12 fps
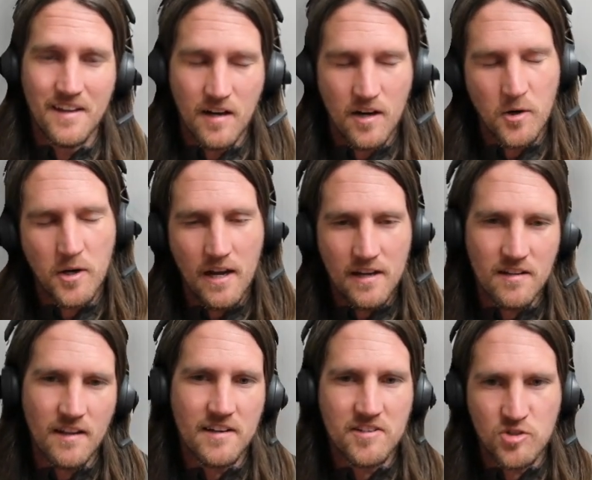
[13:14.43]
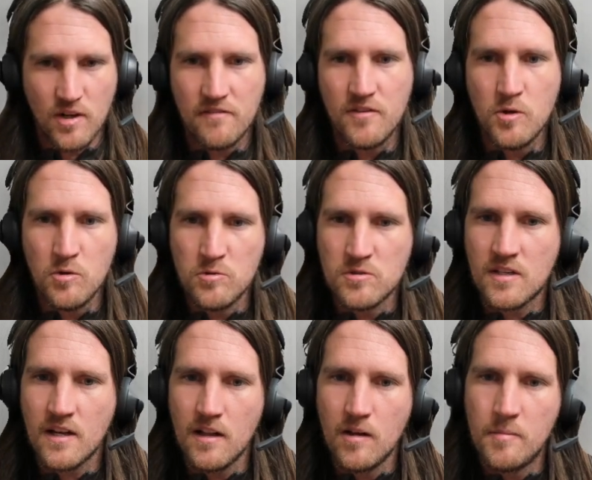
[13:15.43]
Okay, like string views
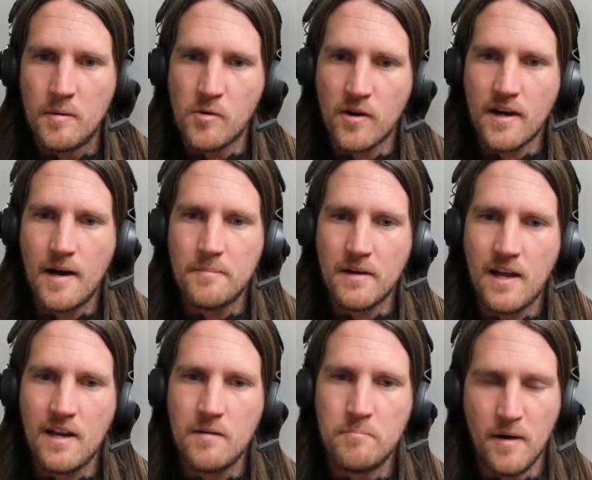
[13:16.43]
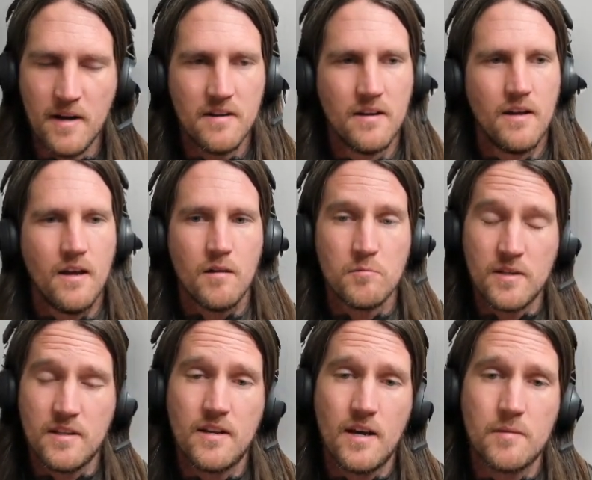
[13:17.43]
get a little bit more complicated, but
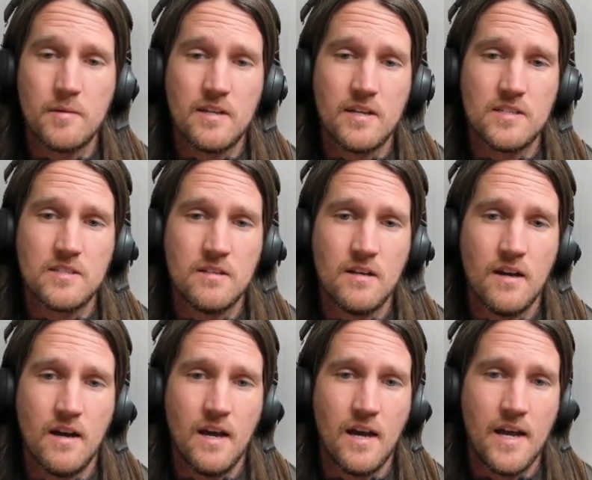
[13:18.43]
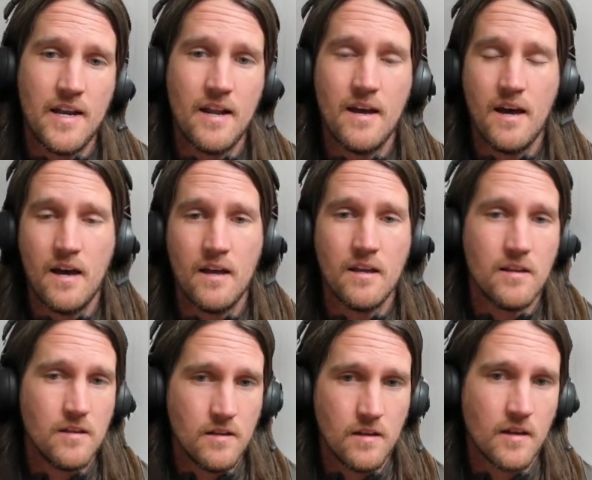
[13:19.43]
read the documentation and
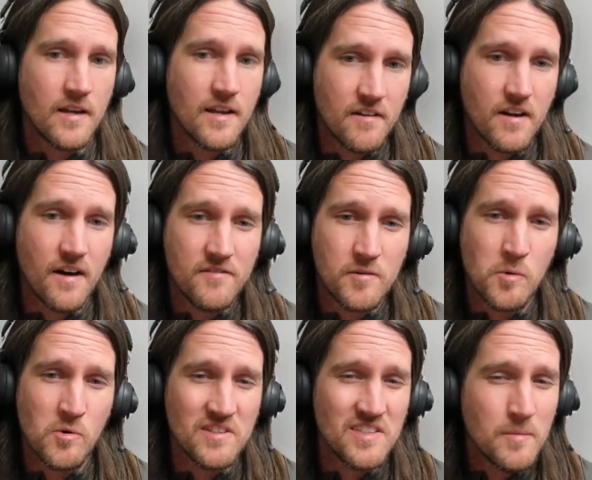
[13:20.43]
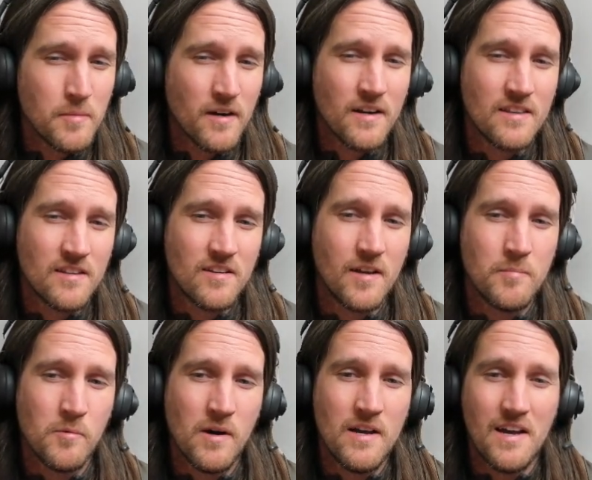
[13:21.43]
get comfortable with debugging this type
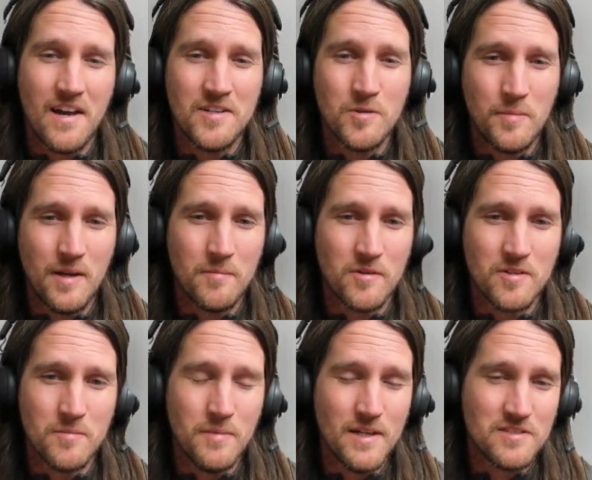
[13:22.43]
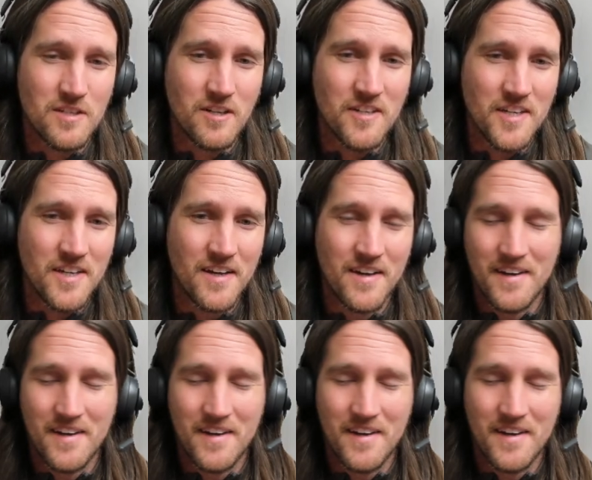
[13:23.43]
of way, and you'll be able to basically